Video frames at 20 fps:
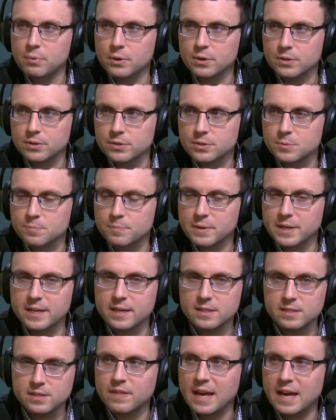burns
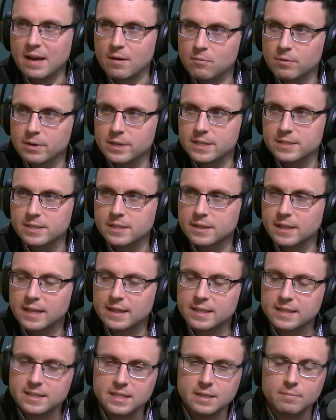because of that reason, that
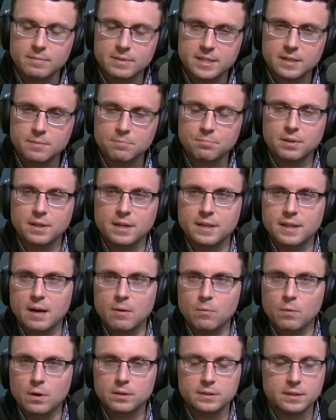the team did play
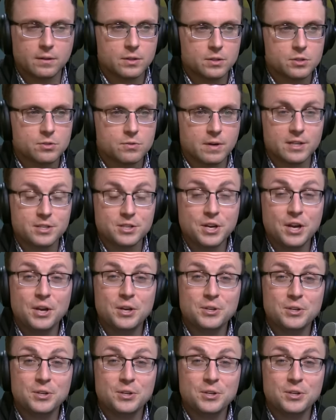that well down the stretch.